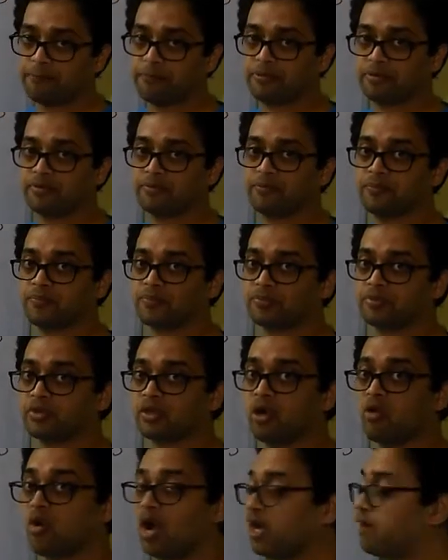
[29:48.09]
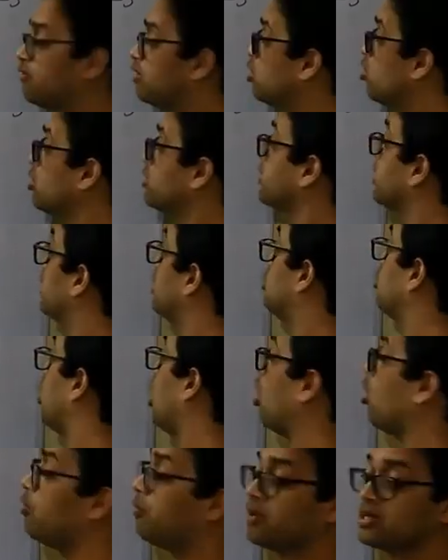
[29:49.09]
cap. Now I will not tell
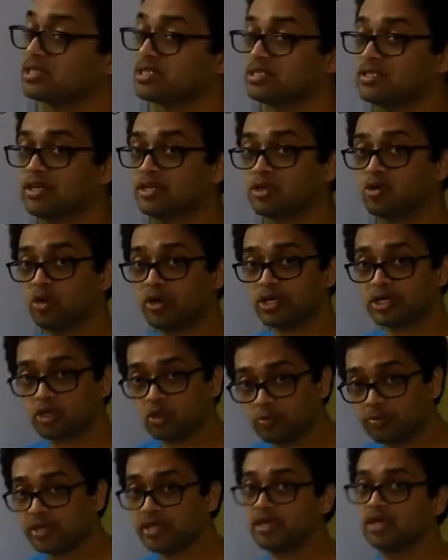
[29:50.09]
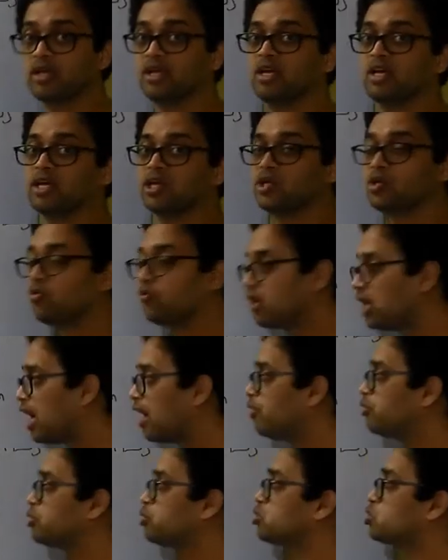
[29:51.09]
you how much is it going to be. You
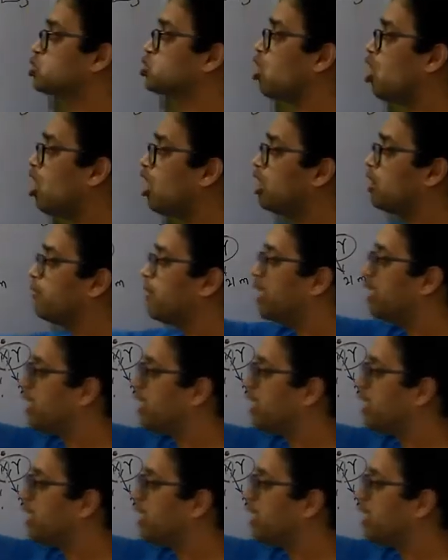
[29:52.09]
will have to solve